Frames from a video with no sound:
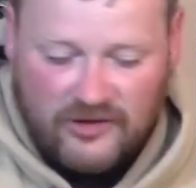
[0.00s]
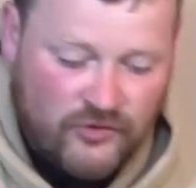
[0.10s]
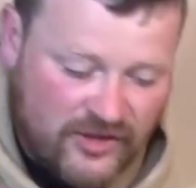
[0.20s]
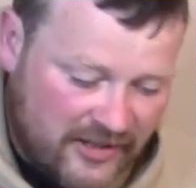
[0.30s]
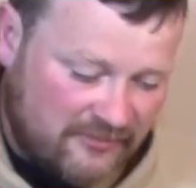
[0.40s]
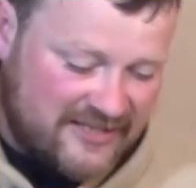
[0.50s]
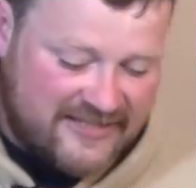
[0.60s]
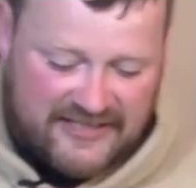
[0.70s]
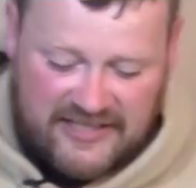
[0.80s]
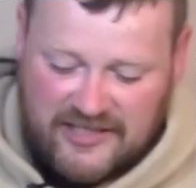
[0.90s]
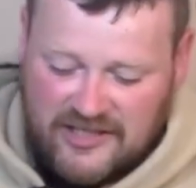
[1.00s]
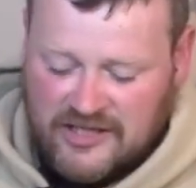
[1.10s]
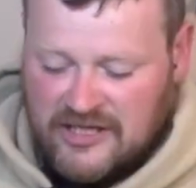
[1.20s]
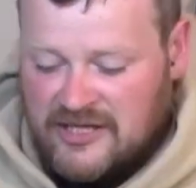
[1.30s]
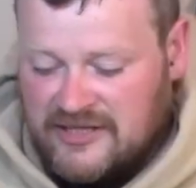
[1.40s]
We'll be able to see
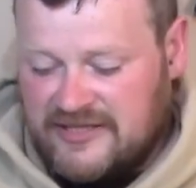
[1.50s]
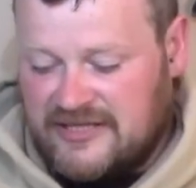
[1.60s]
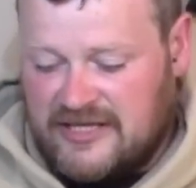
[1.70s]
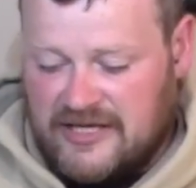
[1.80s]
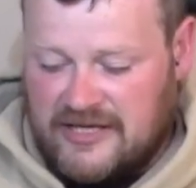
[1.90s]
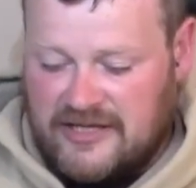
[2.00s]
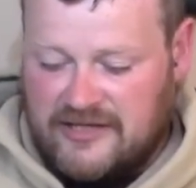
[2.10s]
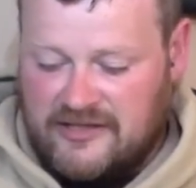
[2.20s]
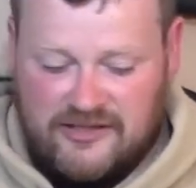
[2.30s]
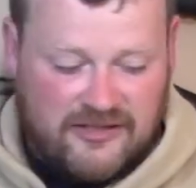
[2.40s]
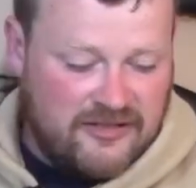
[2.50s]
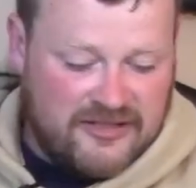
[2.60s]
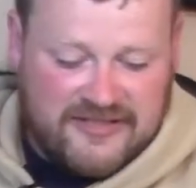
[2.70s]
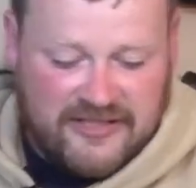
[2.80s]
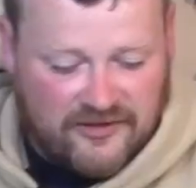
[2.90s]
the
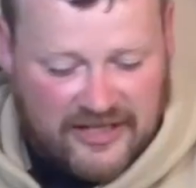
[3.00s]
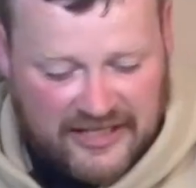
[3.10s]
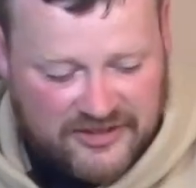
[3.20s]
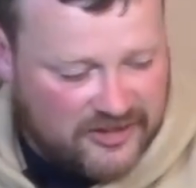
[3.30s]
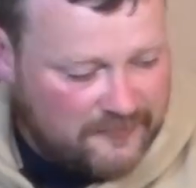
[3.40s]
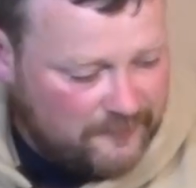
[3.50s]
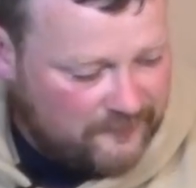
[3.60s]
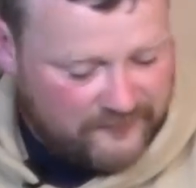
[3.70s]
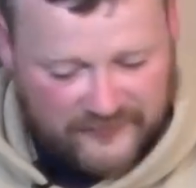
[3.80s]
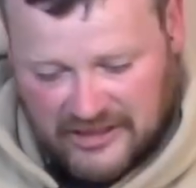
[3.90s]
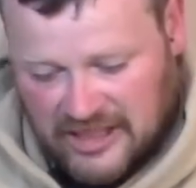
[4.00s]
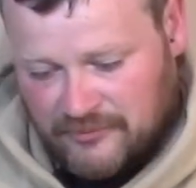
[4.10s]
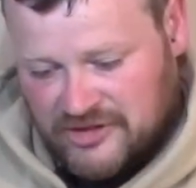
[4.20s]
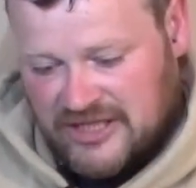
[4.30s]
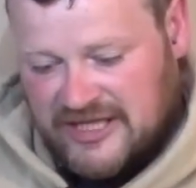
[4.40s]
sear in action and how
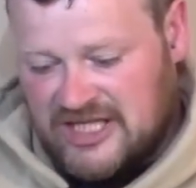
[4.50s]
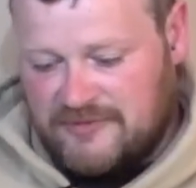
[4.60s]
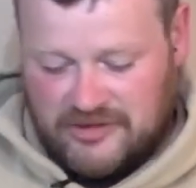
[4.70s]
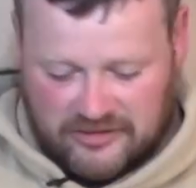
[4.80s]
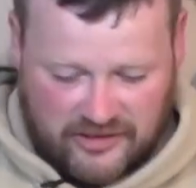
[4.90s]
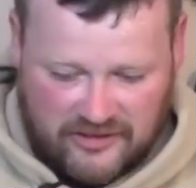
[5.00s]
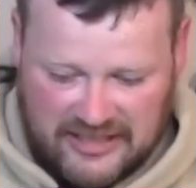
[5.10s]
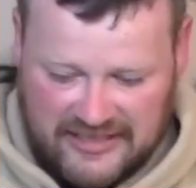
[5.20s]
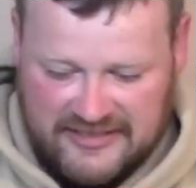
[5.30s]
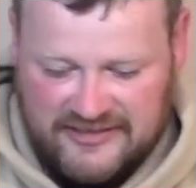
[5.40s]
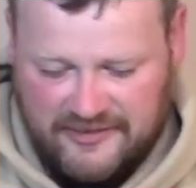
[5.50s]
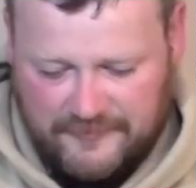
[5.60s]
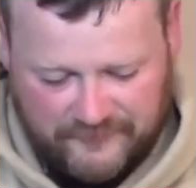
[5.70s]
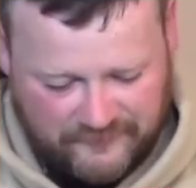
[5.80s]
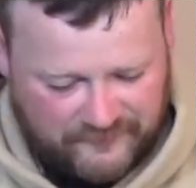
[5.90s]
much engagement there currently is in it.